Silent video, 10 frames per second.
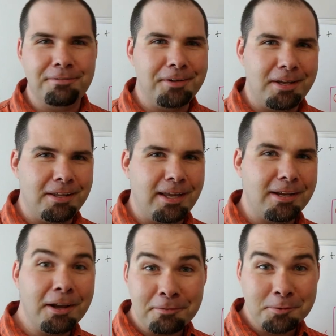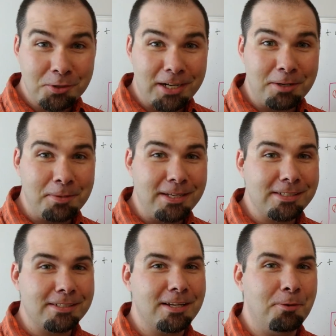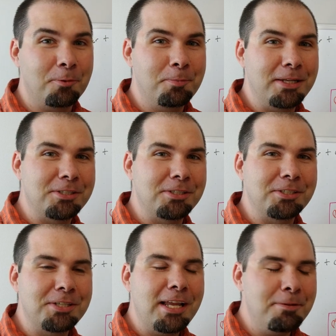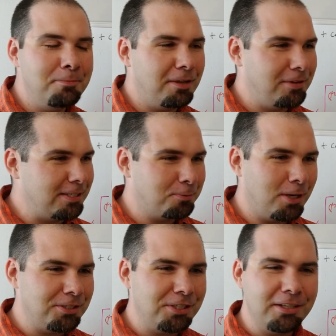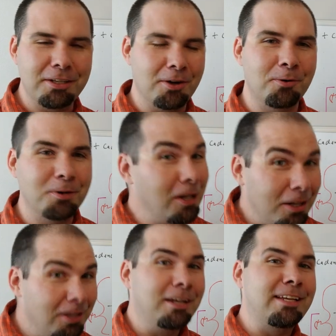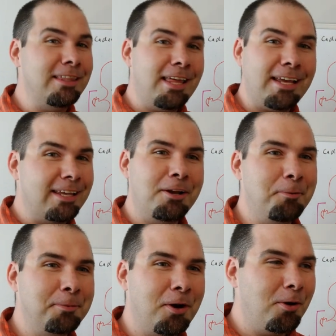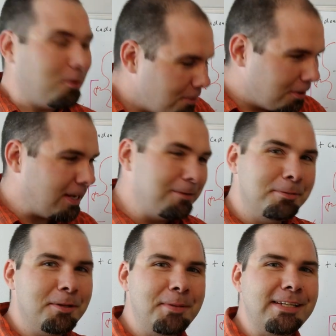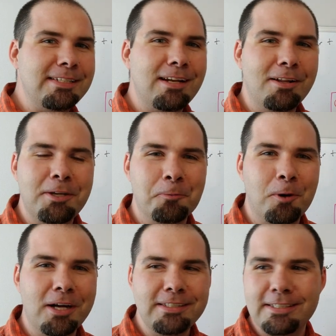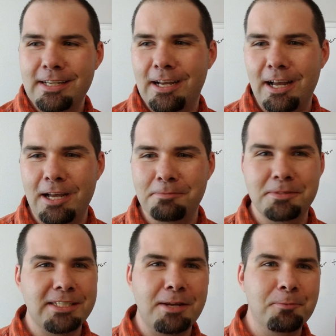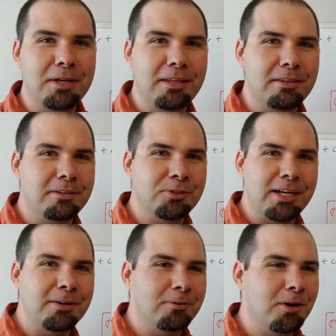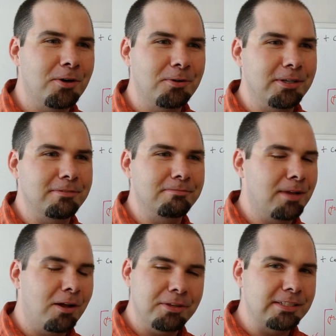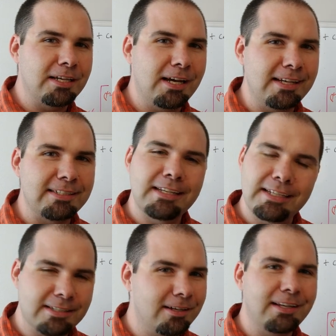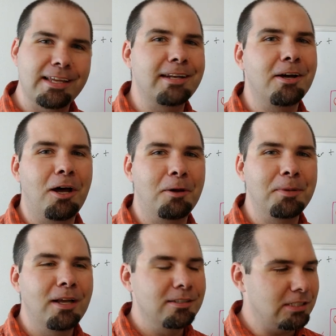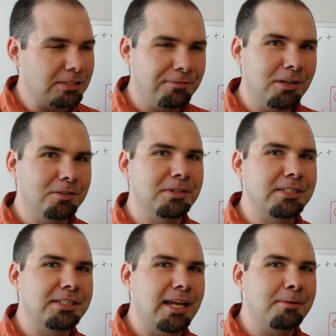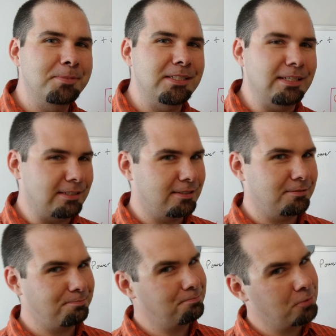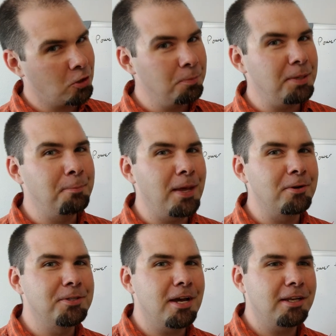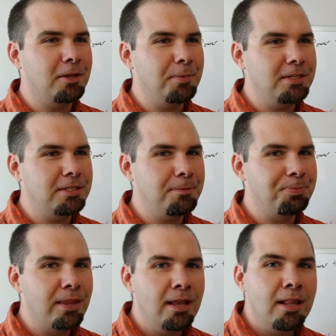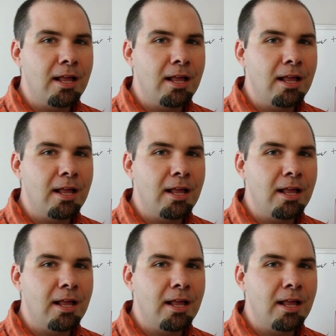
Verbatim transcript: if uh, that guy from Training Peaks, I won't mention his name, if he's watching, you know, get that GitHub code, implemented all you want. Um, same with Trainer Road and all these guys. It's on GitHub. Just follow the steps. It's could be better documented.